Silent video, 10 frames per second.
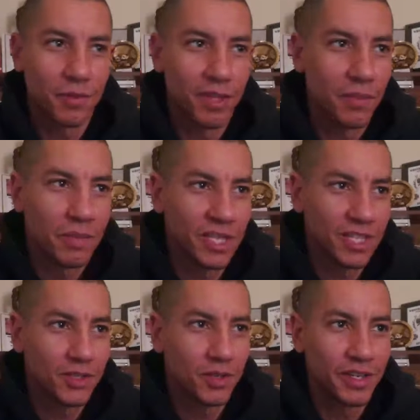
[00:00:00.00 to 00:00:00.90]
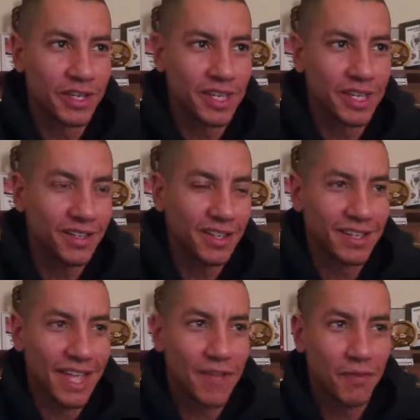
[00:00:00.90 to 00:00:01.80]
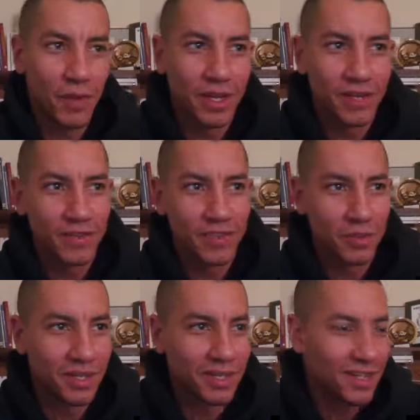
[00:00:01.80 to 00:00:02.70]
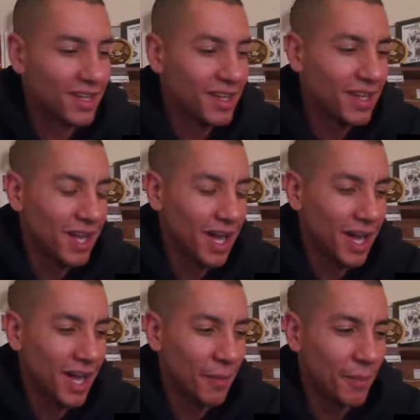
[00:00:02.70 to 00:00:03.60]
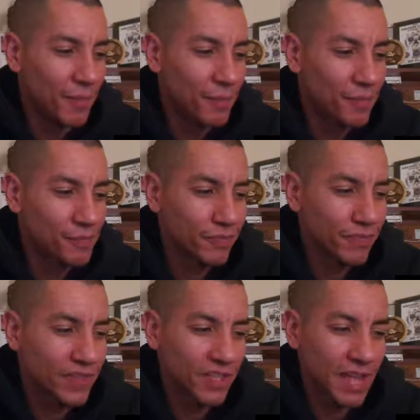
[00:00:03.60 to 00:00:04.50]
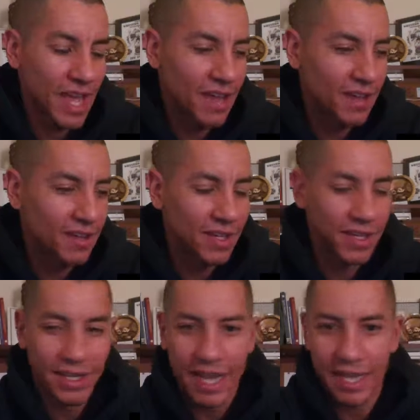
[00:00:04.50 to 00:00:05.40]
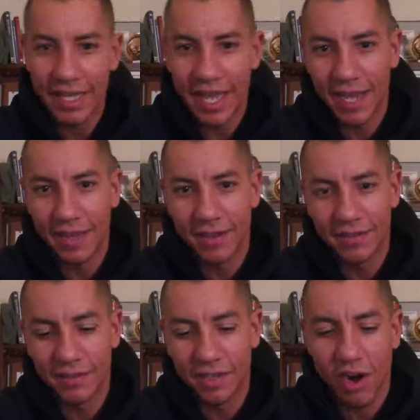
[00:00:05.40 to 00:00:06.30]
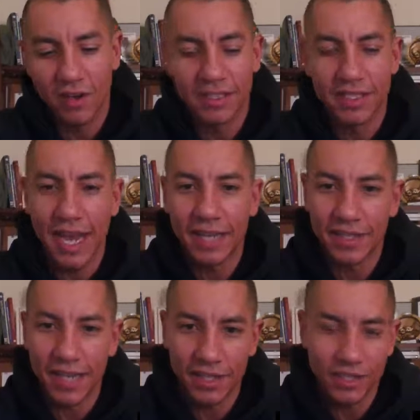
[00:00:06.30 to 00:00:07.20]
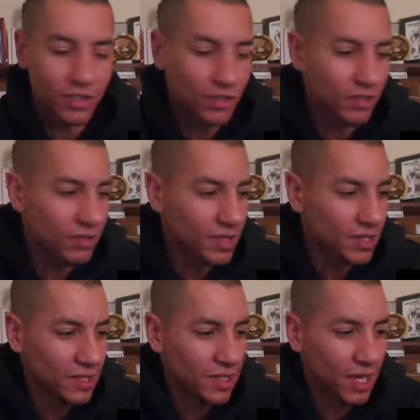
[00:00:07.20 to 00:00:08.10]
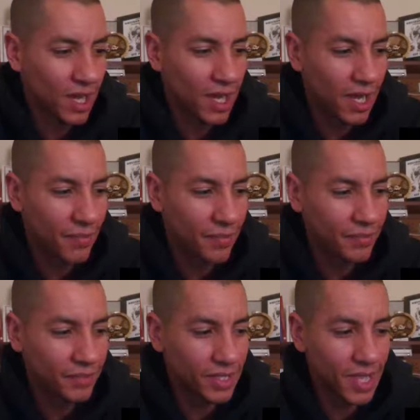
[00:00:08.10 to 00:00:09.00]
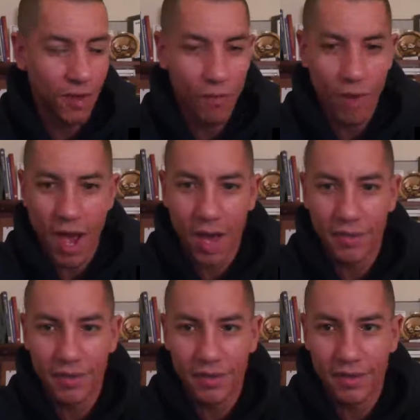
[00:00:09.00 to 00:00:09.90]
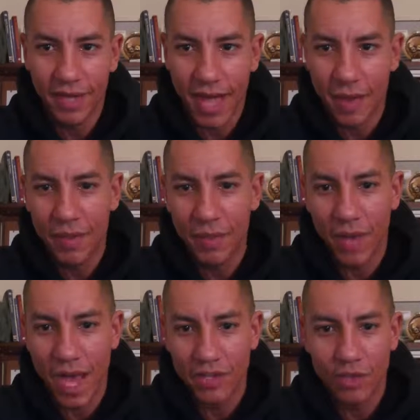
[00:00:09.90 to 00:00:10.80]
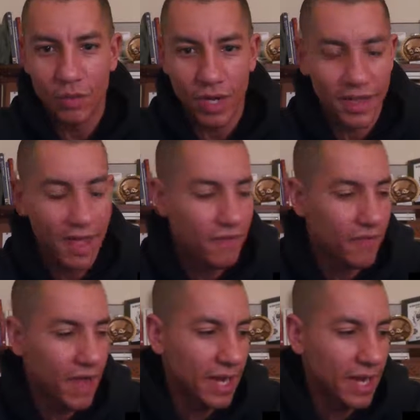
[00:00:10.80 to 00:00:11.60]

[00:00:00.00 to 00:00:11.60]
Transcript: a big issue in at the heavyweight division. But yet again, cards stacked against you. You got robbed. A lot of people had you winning that fight.